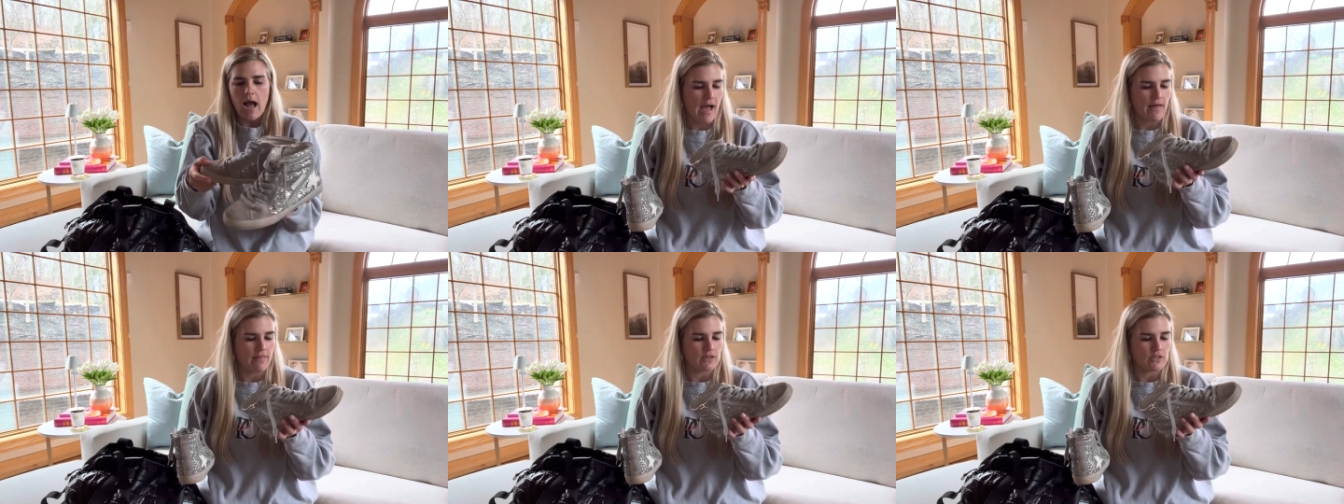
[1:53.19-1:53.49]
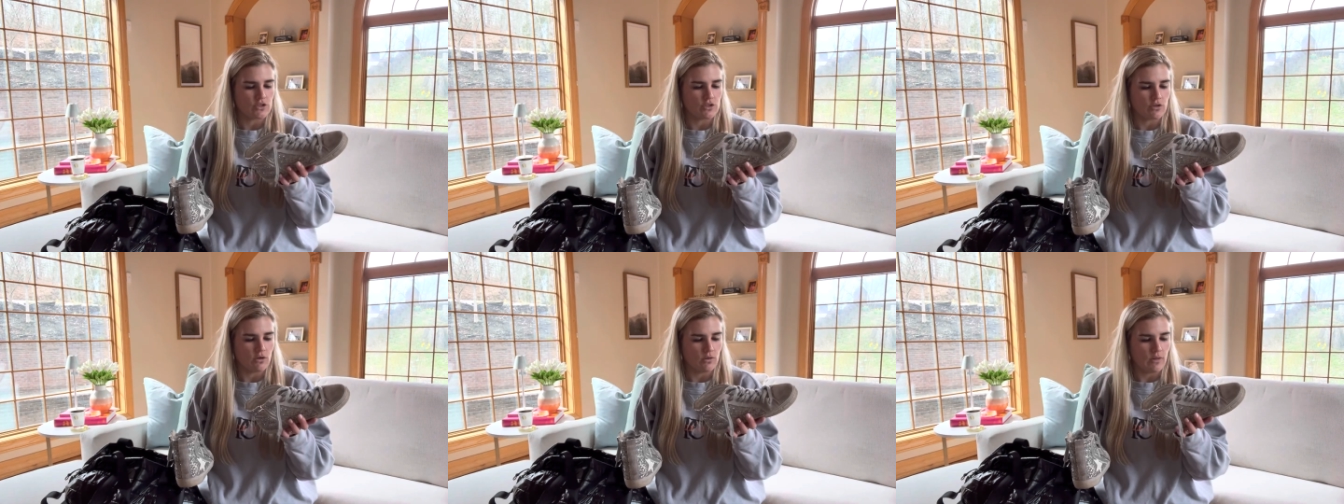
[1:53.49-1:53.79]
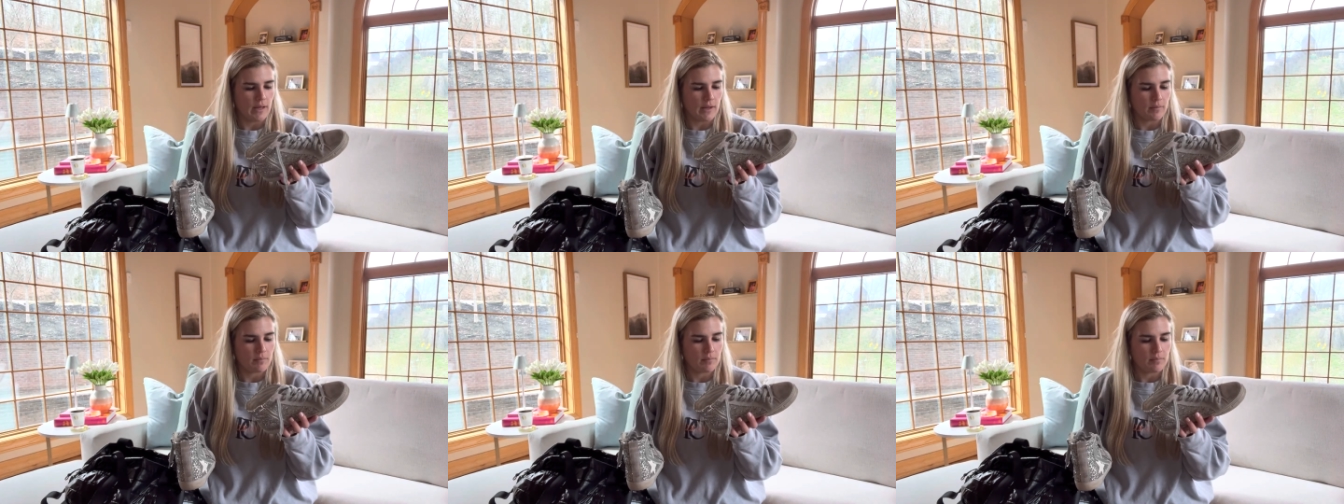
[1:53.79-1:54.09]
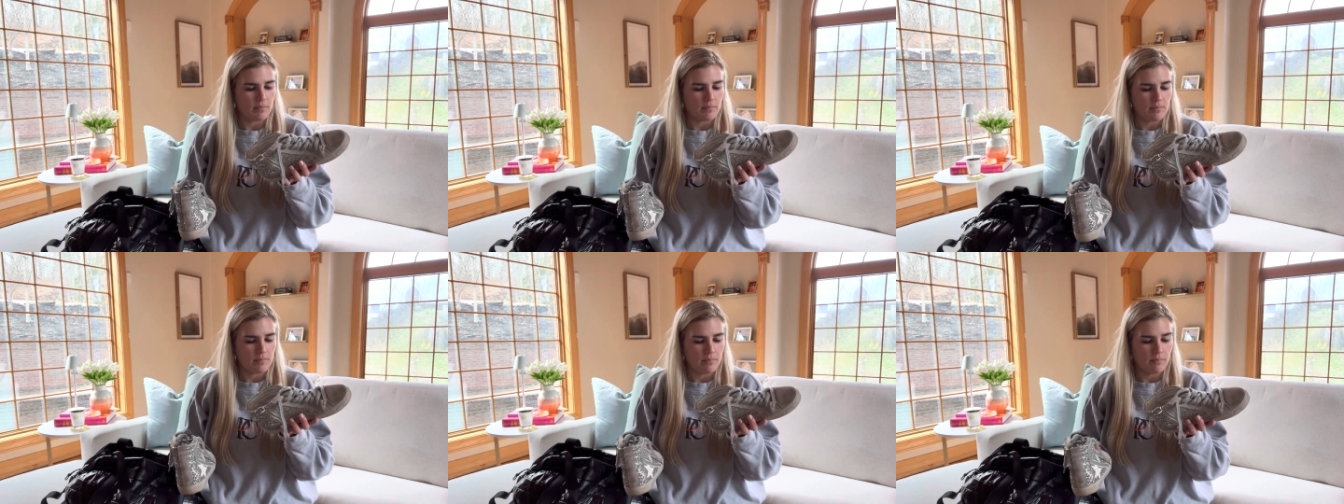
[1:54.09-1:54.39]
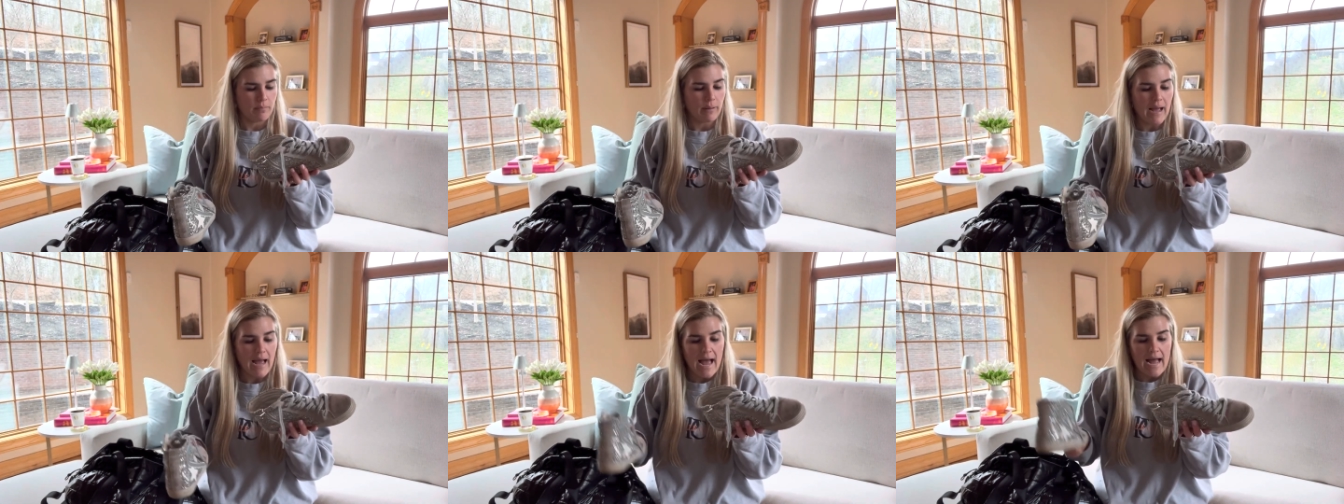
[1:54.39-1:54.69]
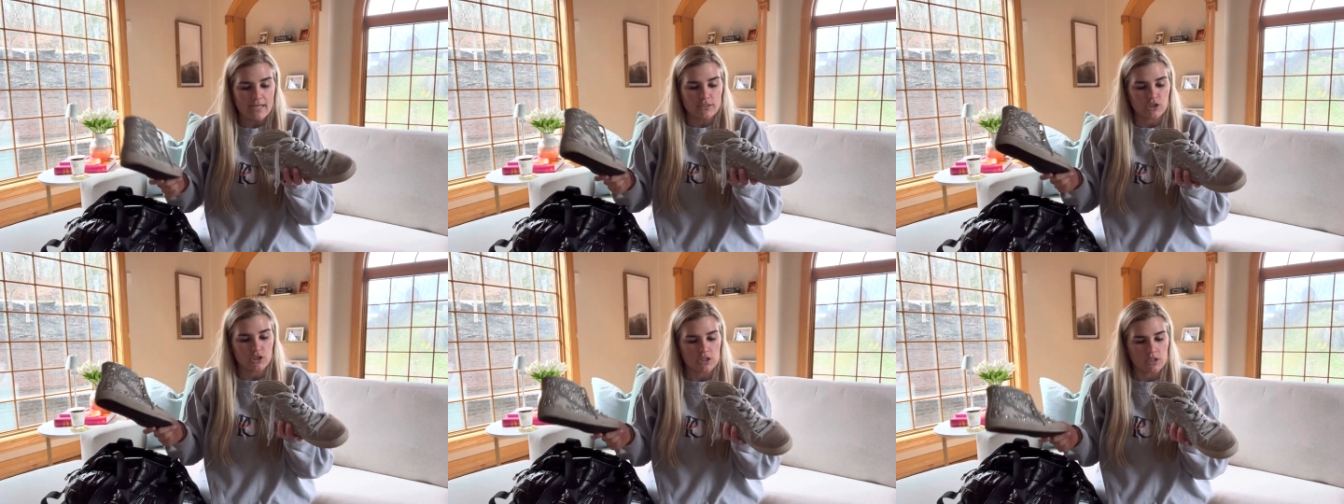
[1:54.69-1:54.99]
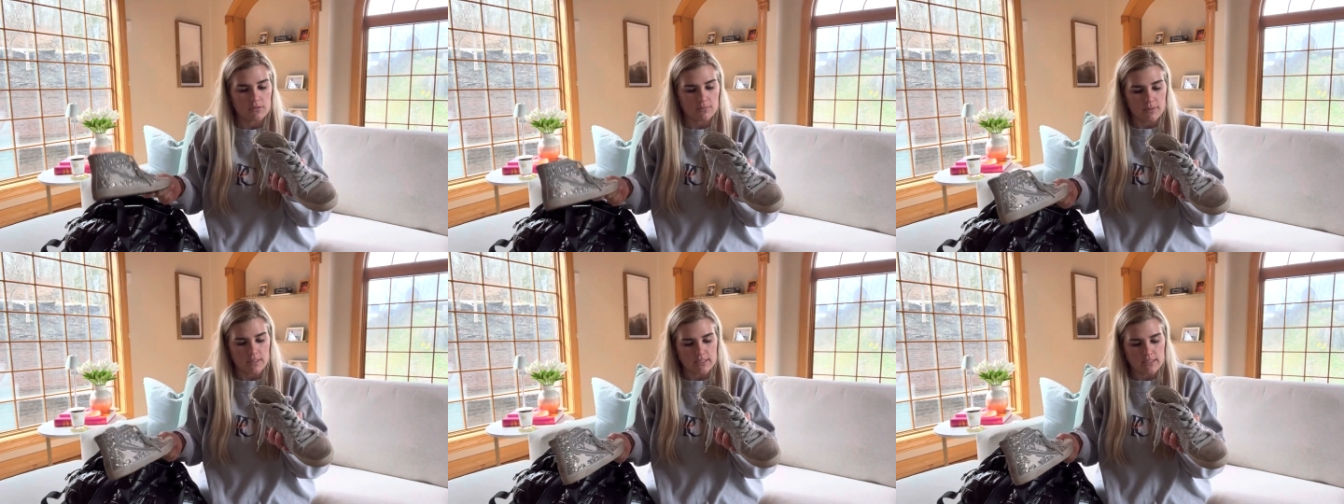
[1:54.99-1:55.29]
There's no like
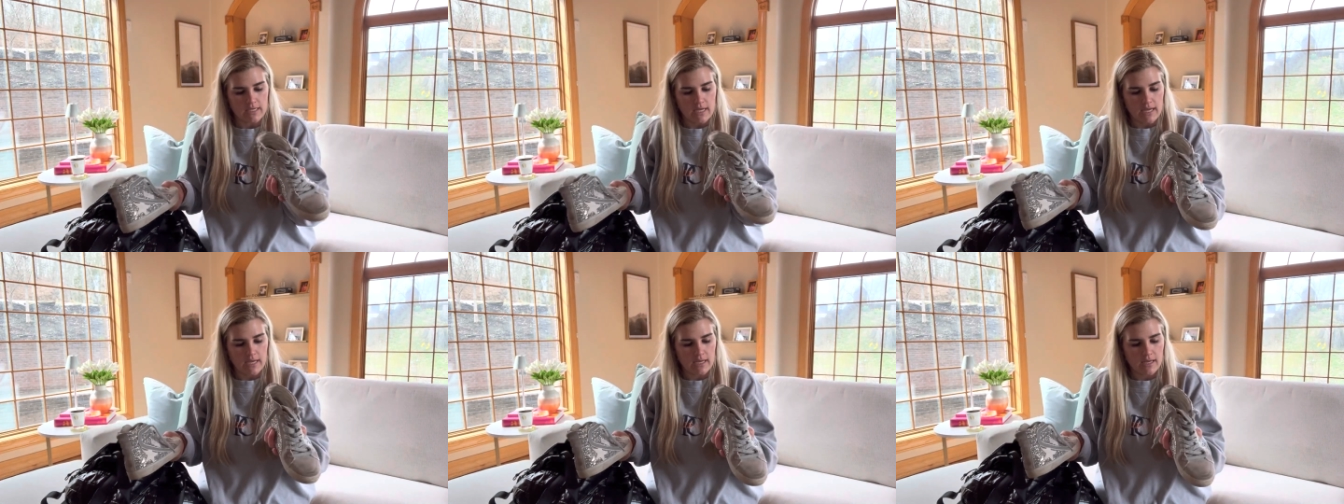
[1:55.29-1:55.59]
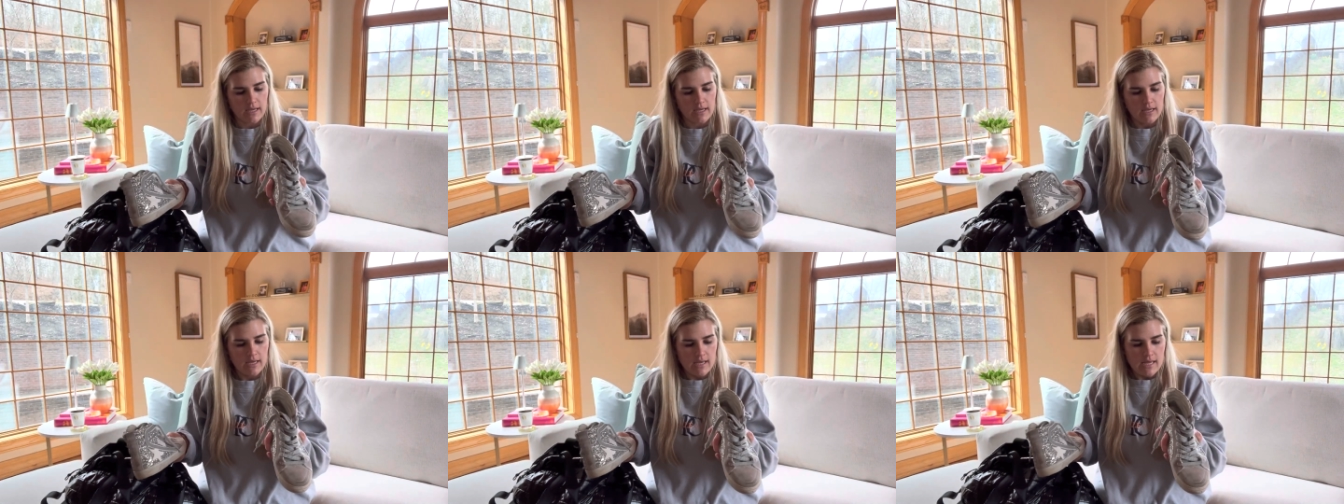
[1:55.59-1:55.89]
patches missing.